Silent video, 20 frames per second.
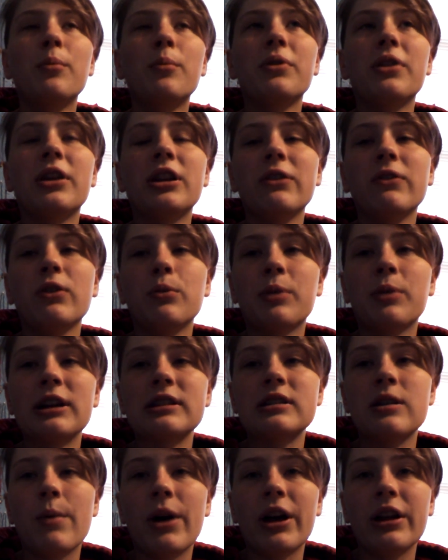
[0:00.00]
But then if you
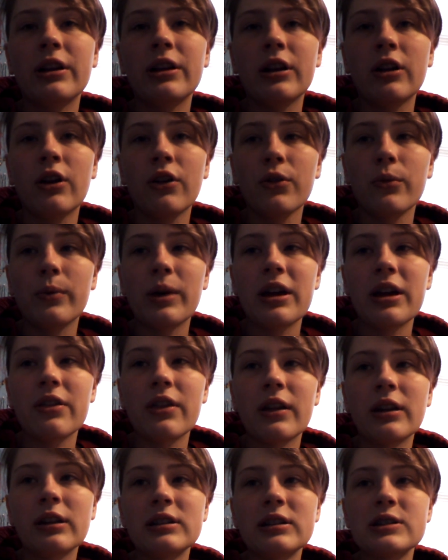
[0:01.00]
press the button in all the
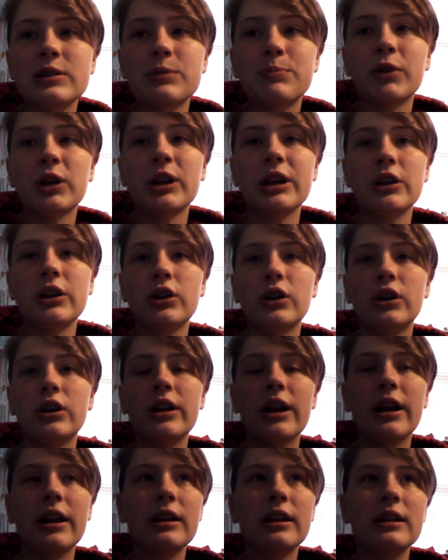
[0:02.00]
way, then it's pretty
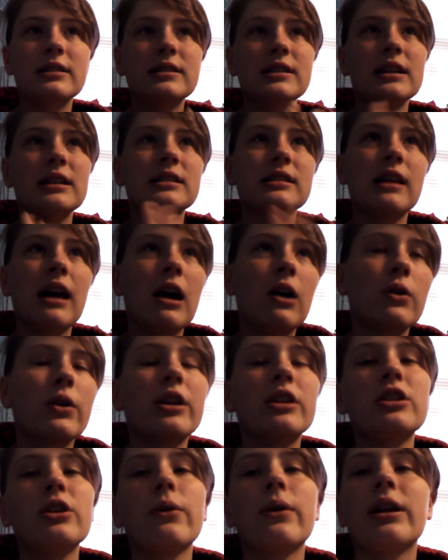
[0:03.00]
good and it stays
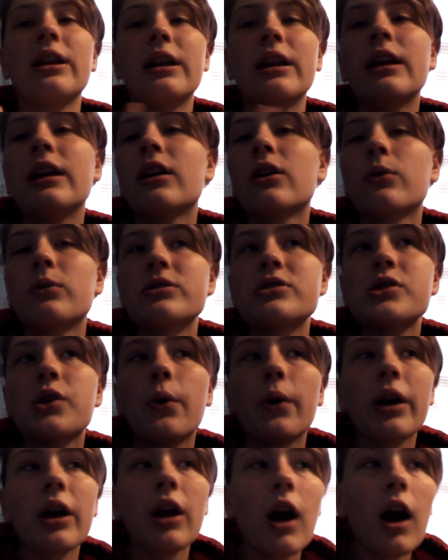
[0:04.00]
loud and you can hear what's
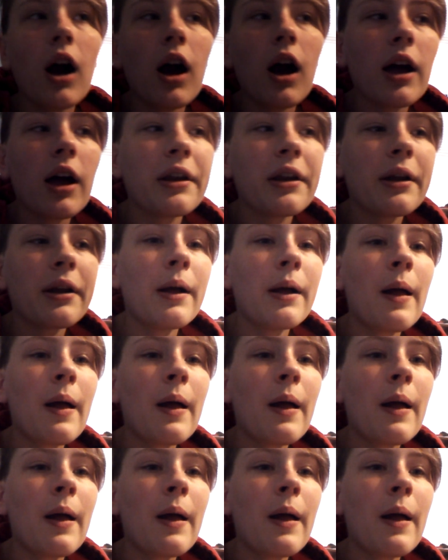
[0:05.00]
going on